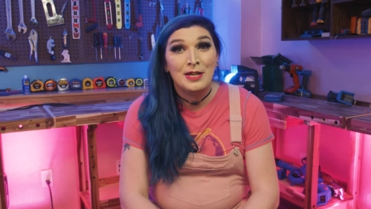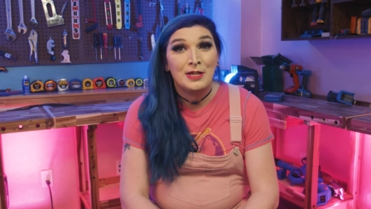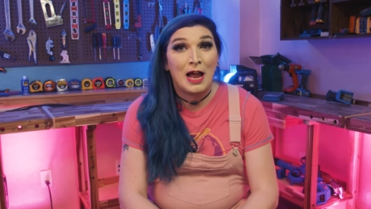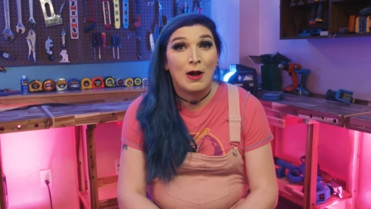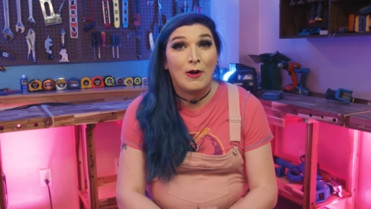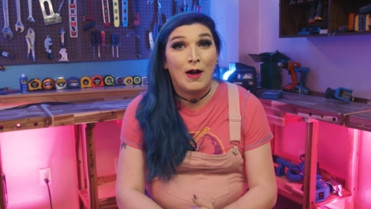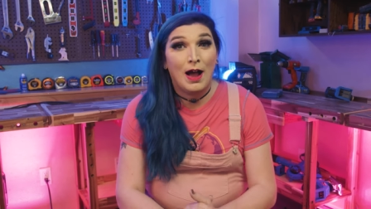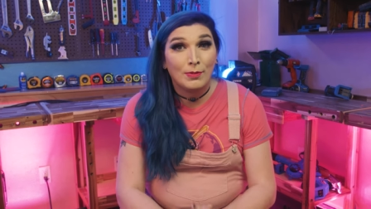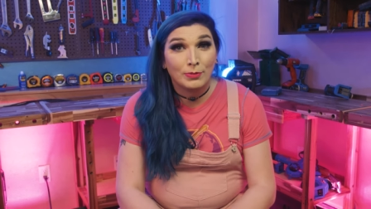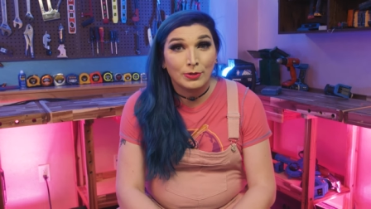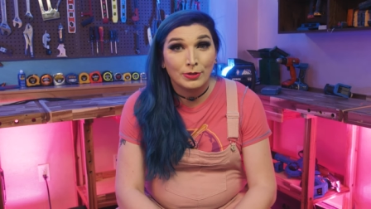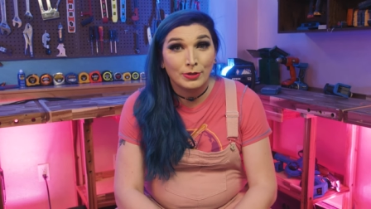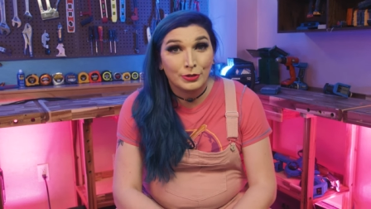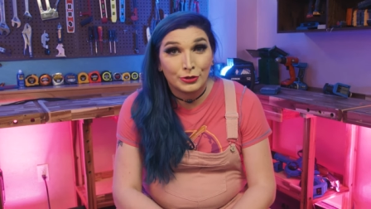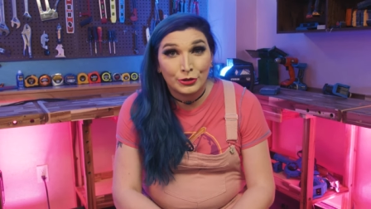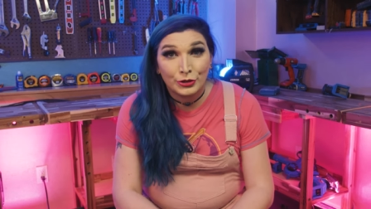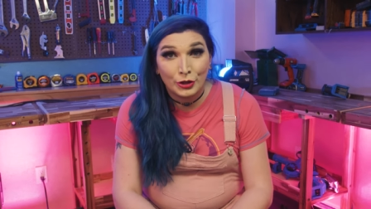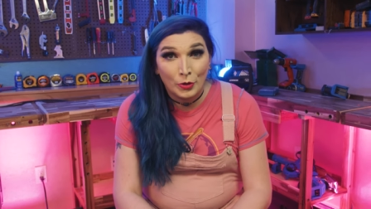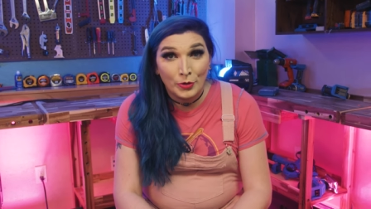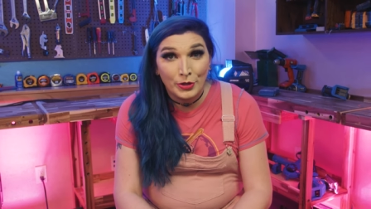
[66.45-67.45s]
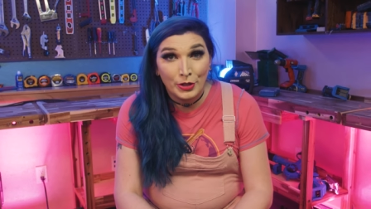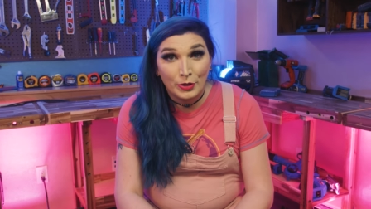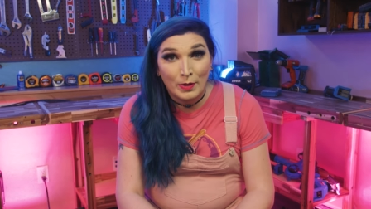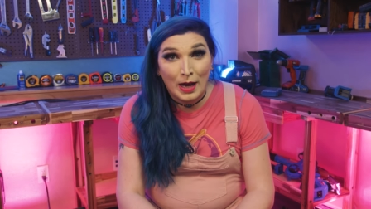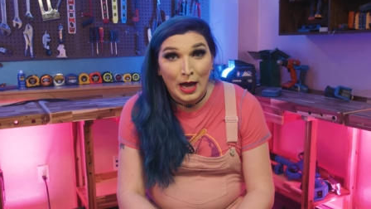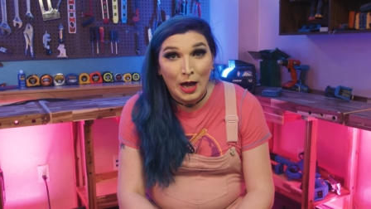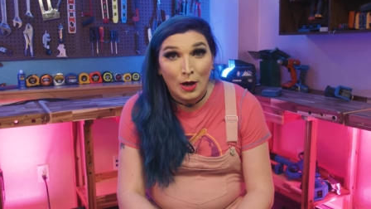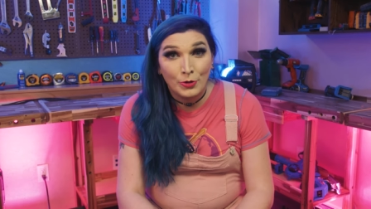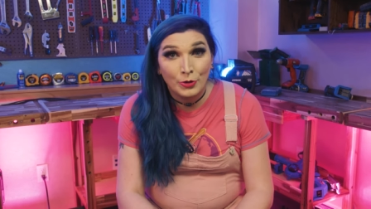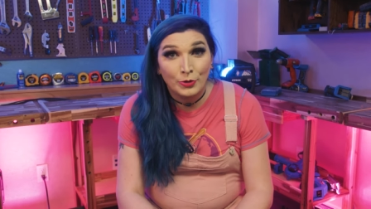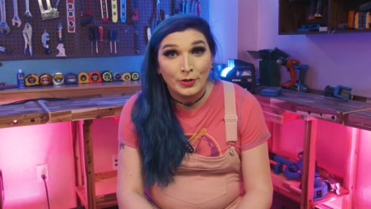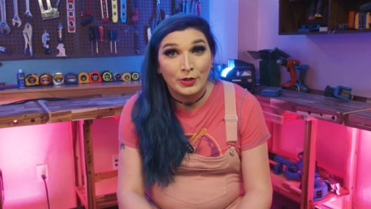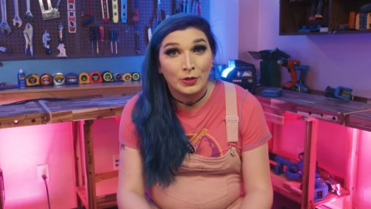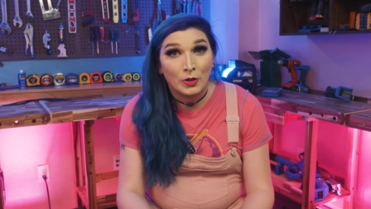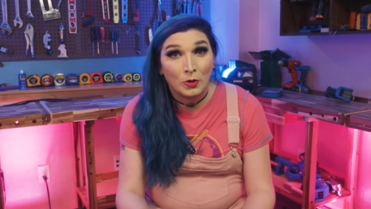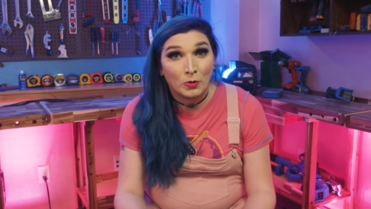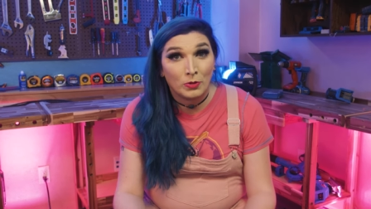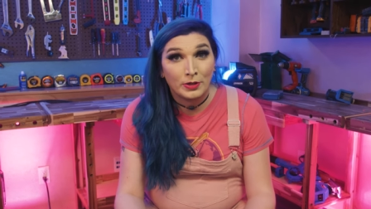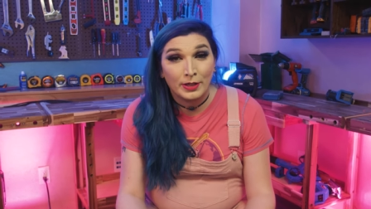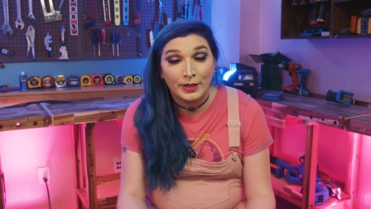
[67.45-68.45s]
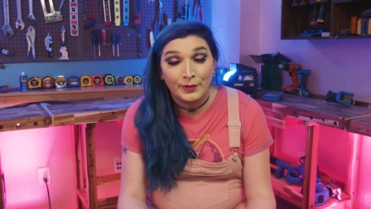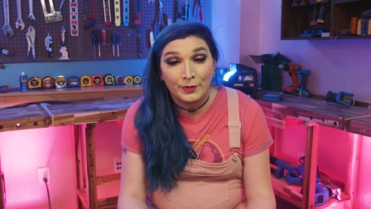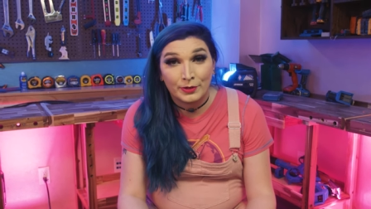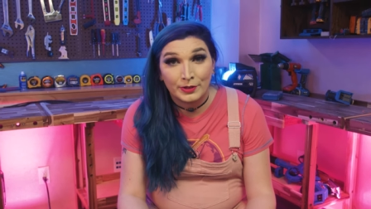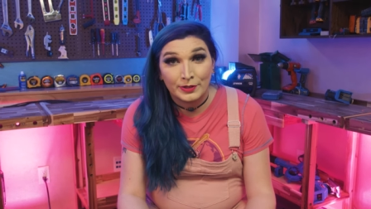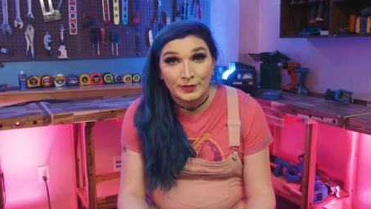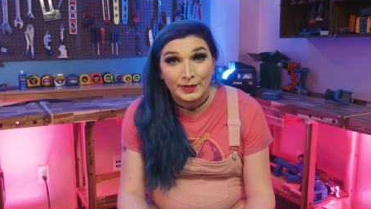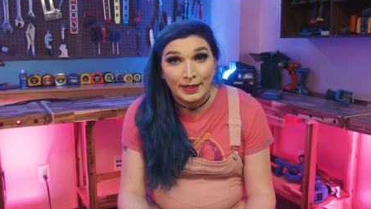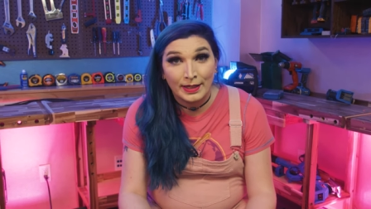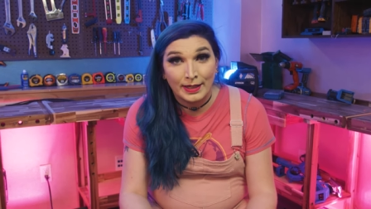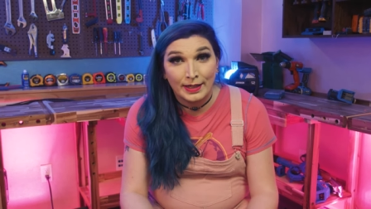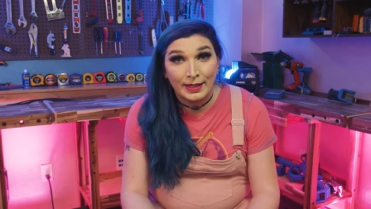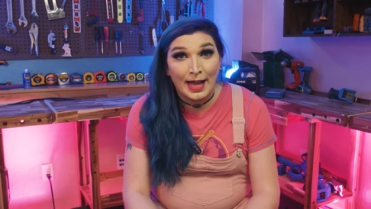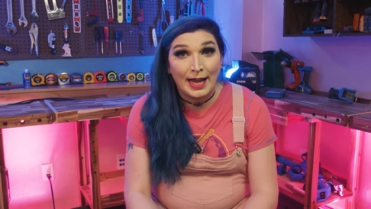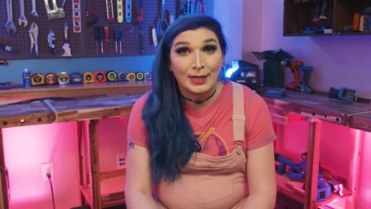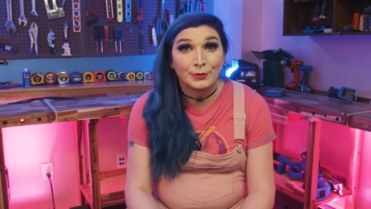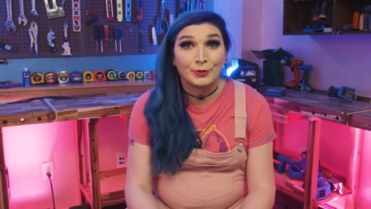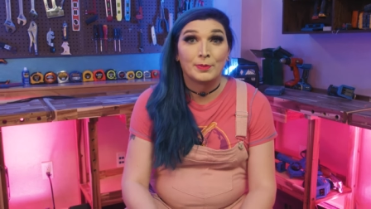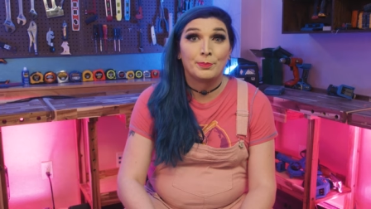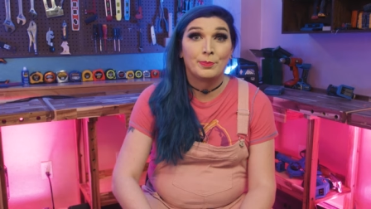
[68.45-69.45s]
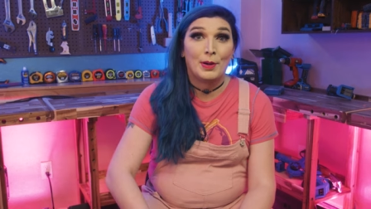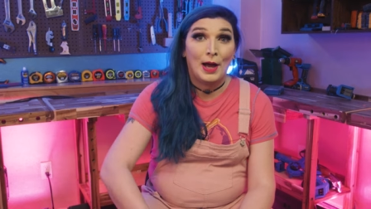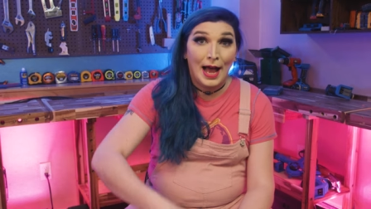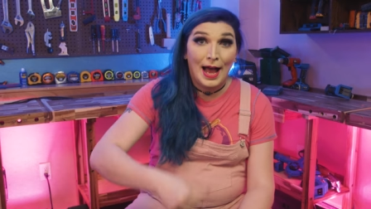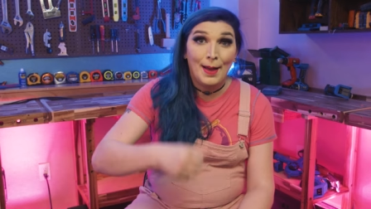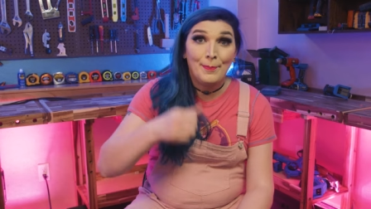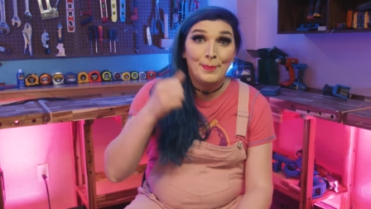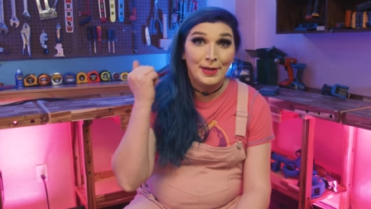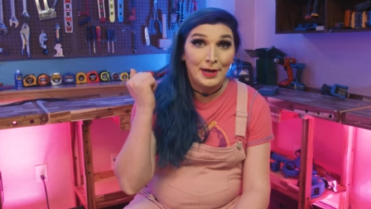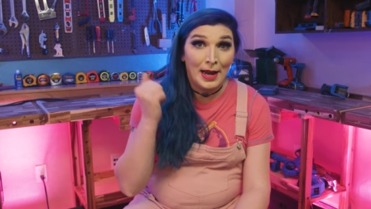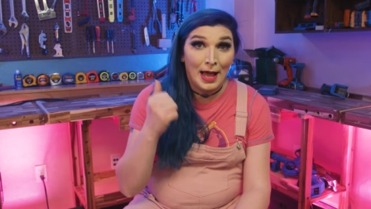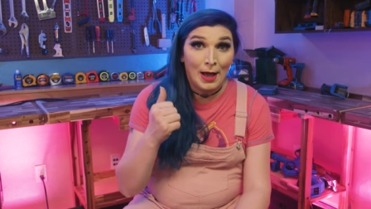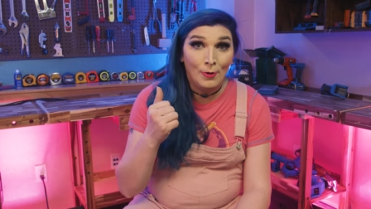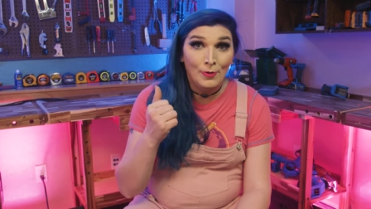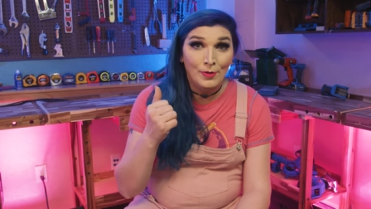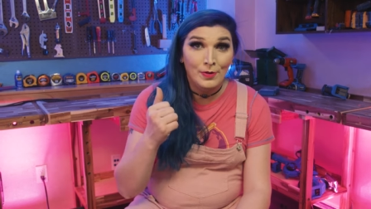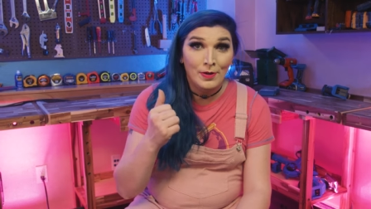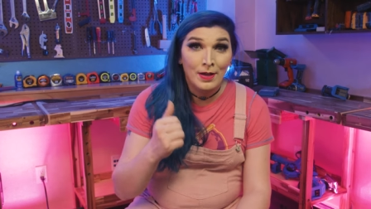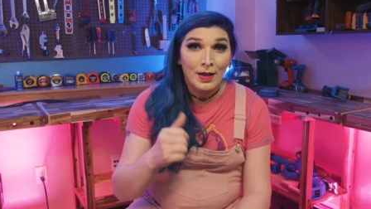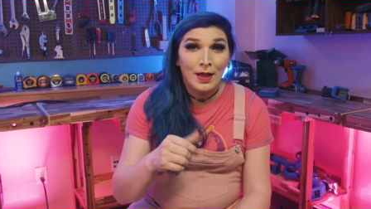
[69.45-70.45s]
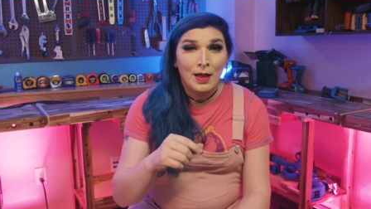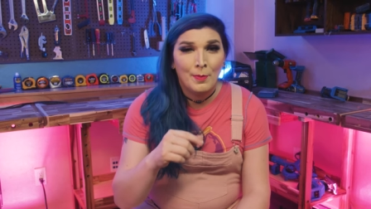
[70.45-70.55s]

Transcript: Now, I'm going to show you how you can go underneath your sink and actually pop it out.